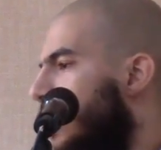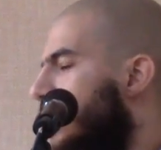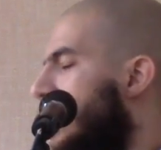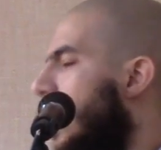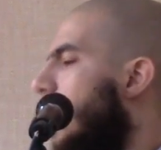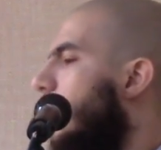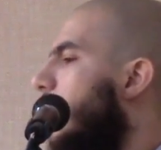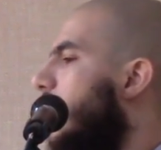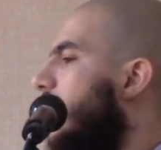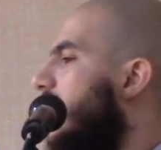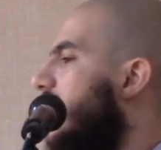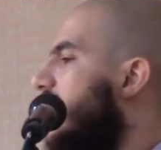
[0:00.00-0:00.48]

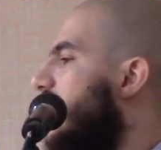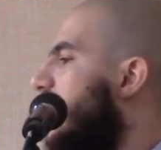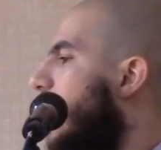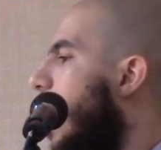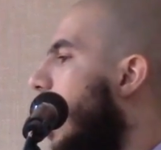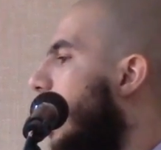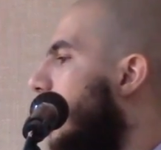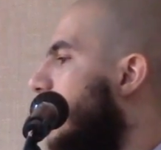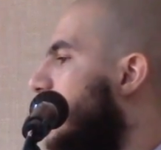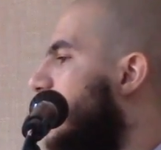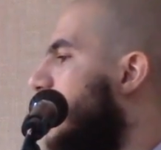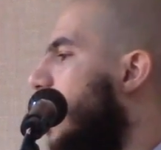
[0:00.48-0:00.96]
Some of the
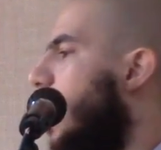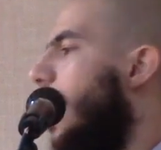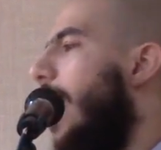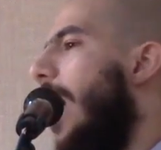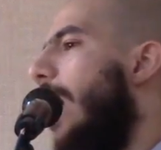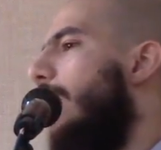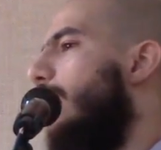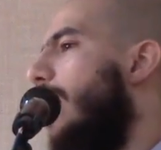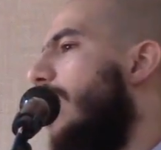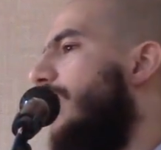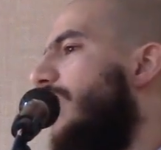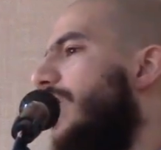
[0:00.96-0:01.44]
scholars say,
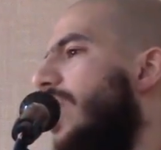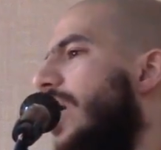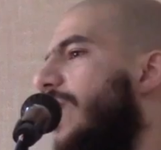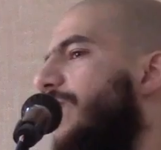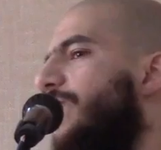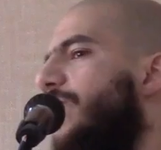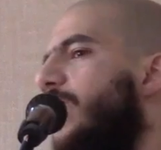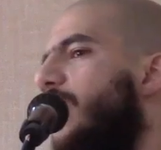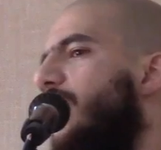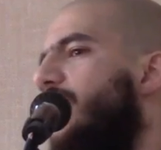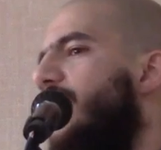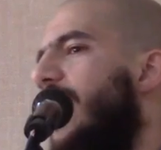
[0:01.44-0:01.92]
however,
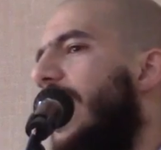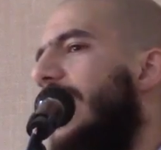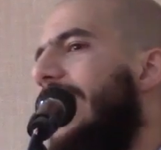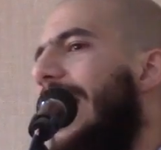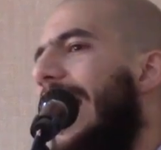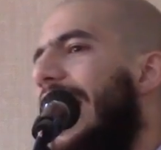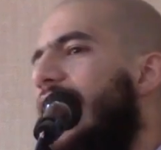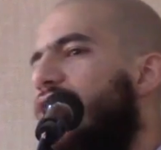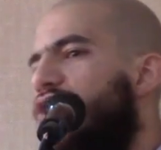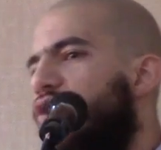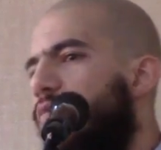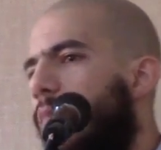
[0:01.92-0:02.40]
if you've
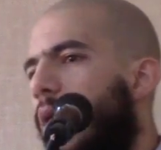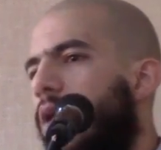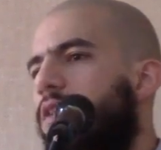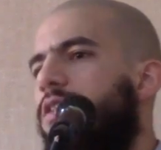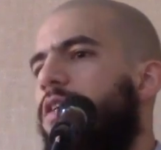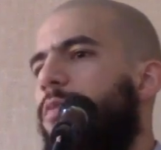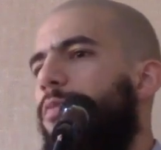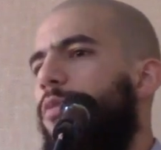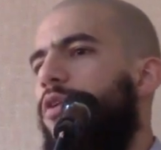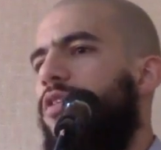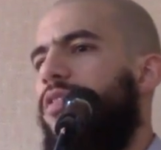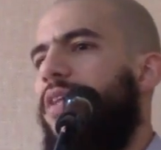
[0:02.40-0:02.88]
done Hajj
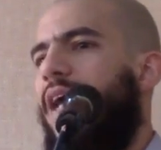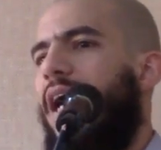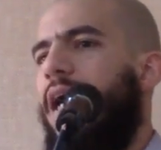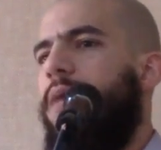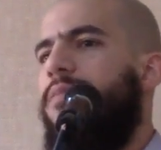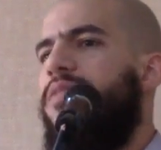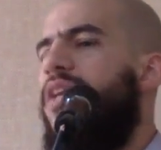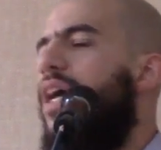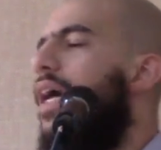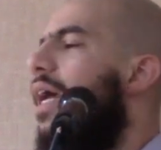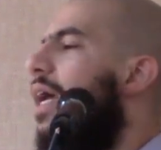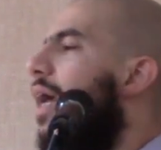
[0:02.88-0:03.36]
multiple
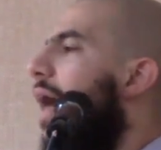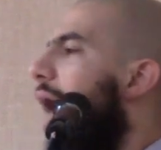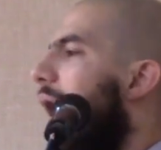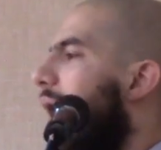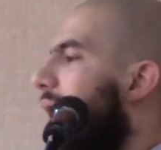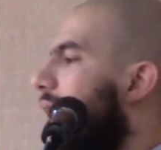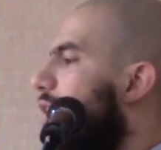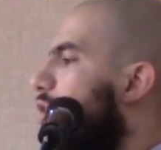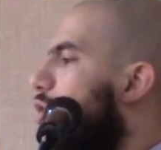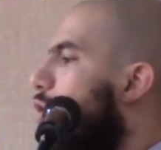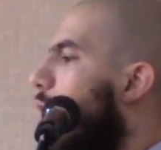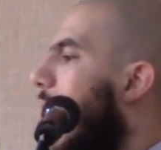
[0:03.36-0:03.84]
times
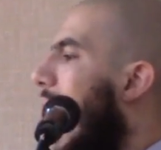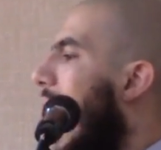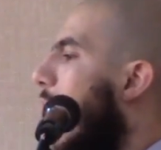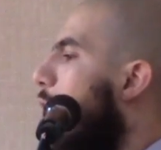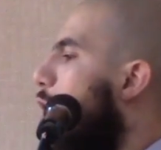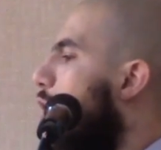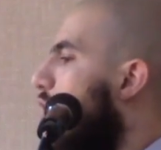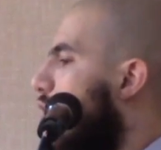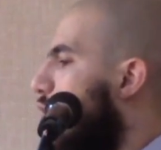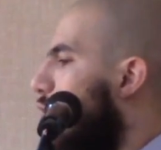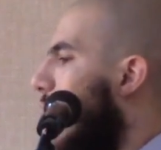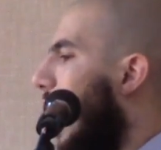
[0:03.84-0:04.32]
and you know
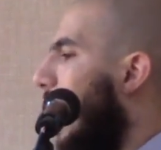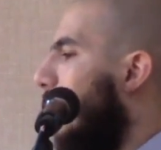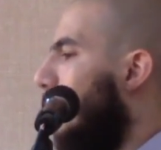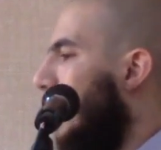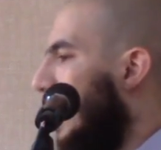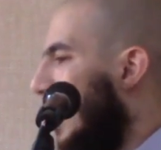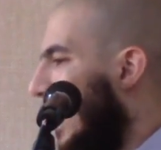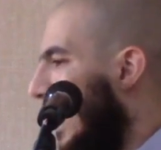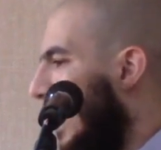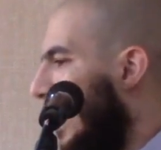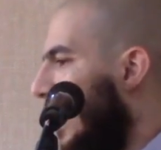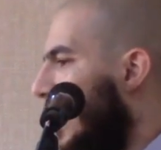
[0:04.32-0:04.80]
how
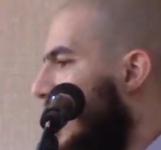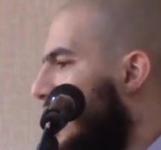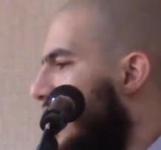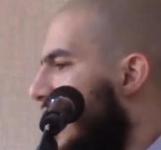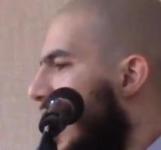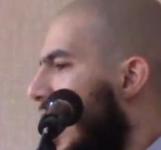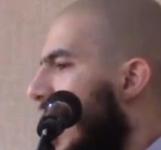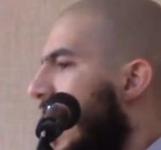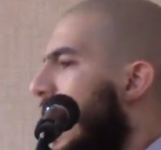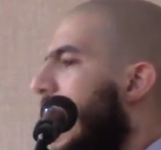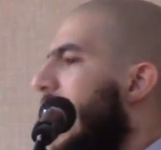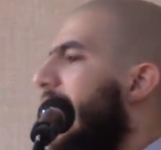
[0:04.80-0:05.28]
crowded
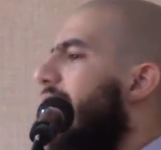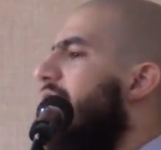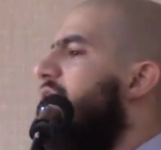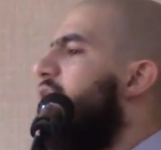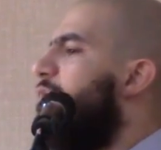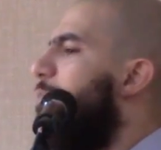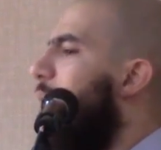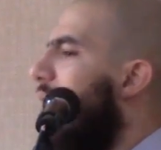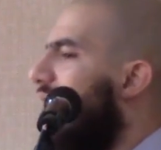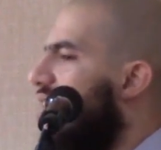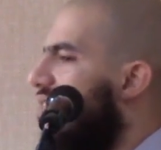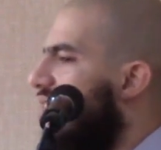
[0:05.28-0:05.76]
it
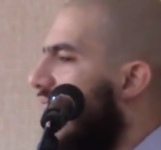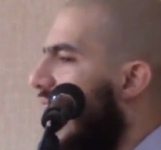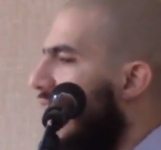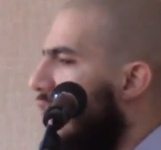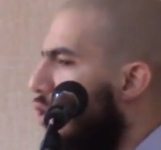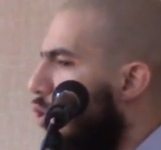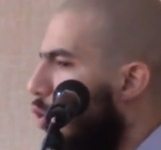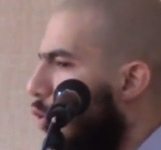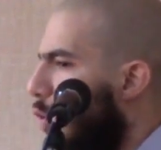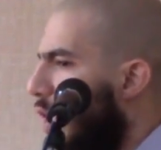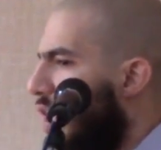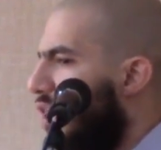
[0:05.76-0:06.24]
is best
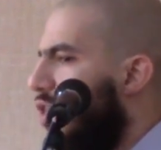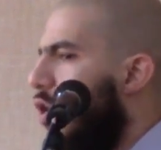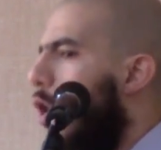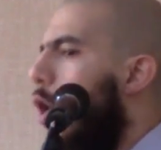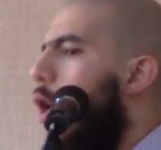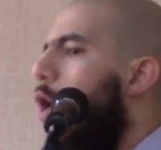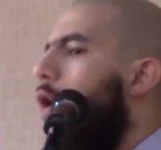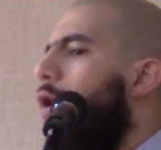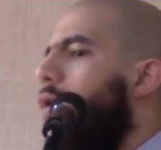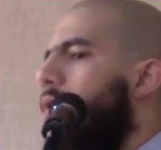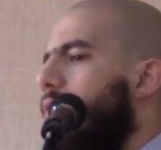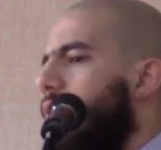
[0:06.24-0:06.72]
that you
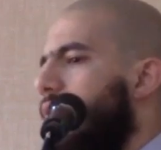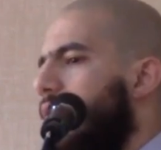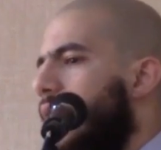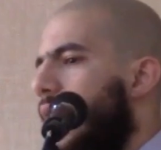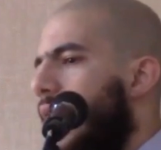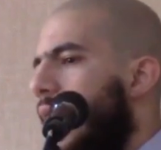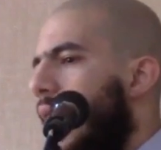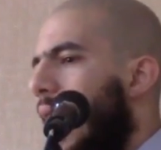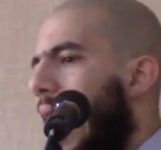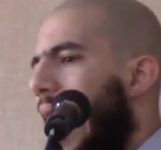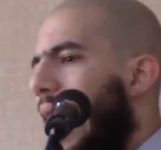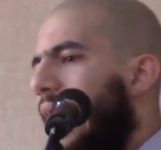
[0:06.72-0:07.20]
withhold
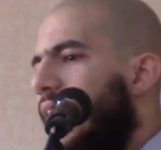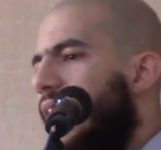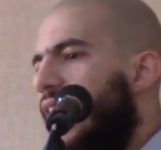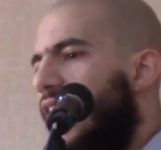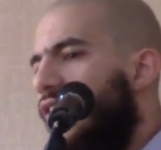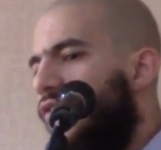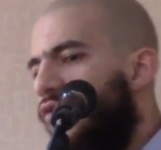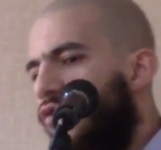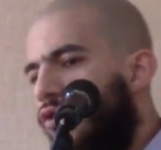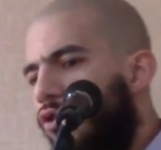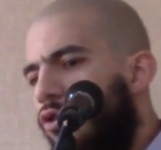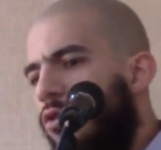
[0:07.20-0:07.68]
and
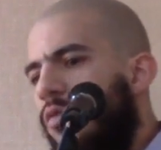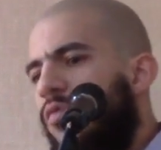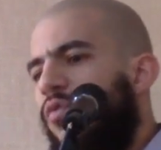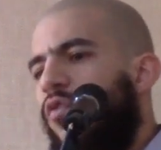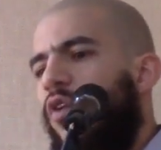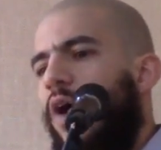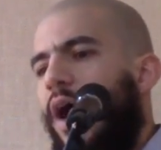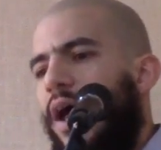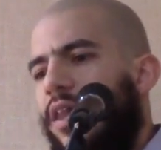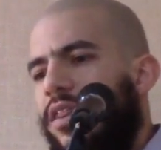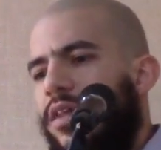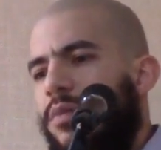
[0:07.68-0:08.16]
give room
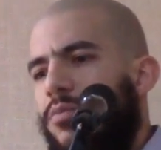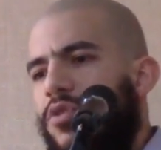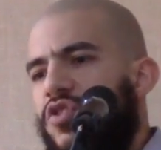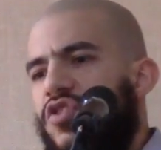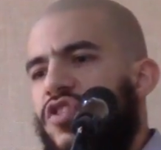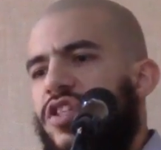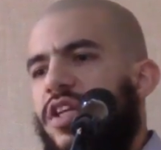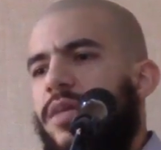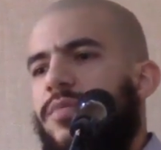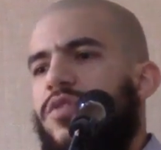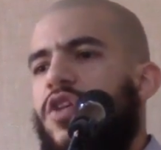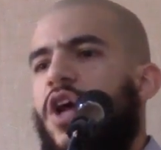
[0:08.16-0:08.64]
for other
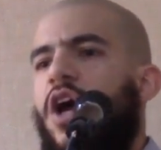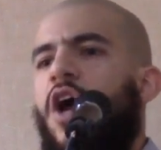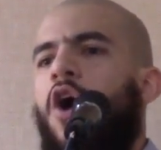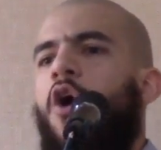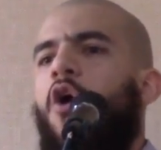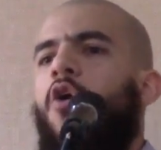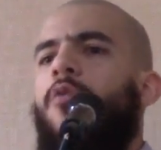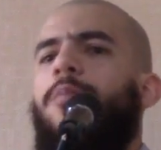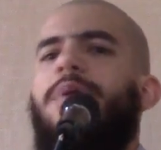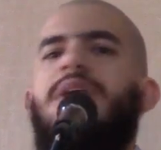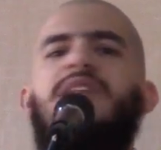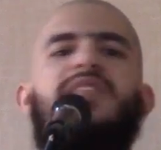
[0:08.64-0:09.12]
Muslims
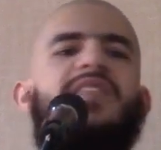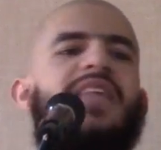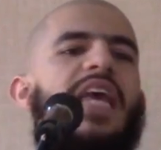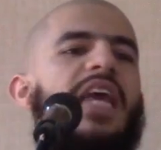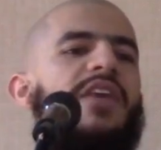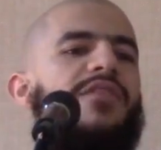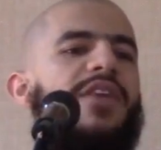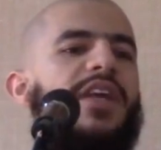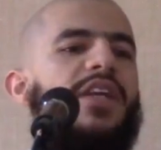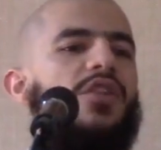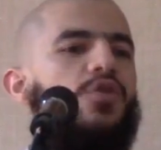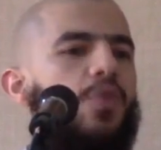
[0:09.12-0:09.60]
who've been
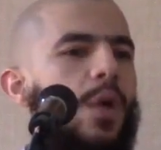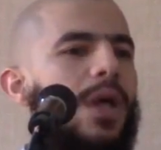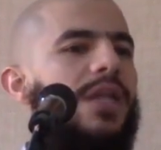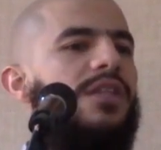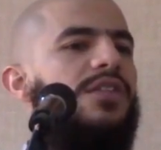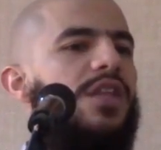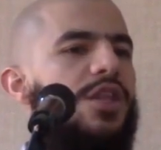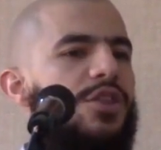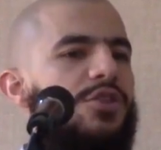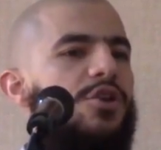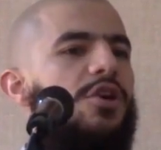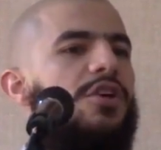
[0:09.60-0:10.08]
saving
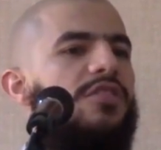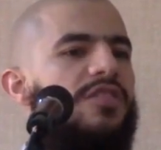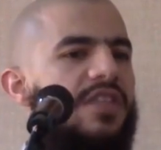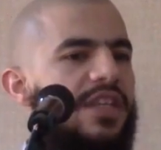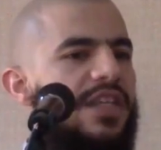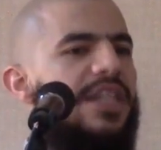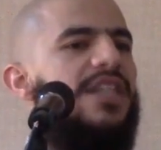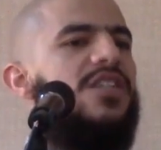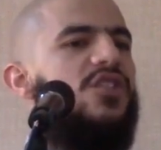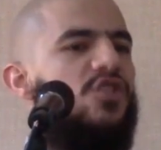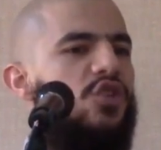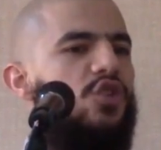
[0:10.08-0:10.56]
20,
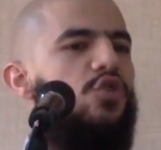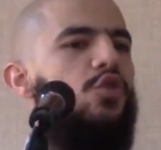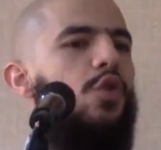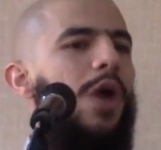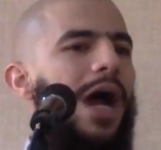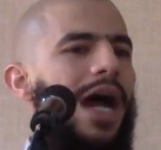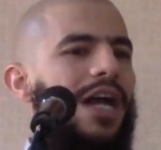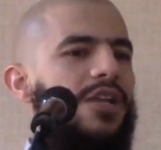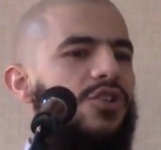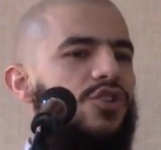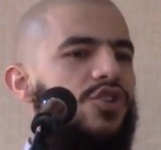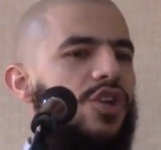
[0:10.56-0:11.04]
30 years to do
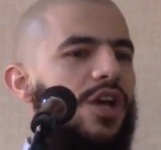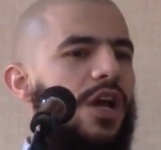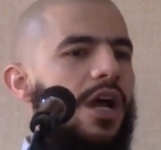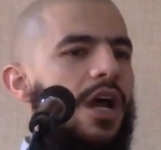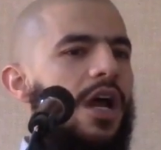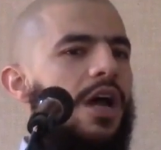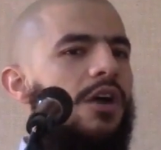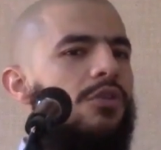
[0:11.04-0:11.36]
Hajj,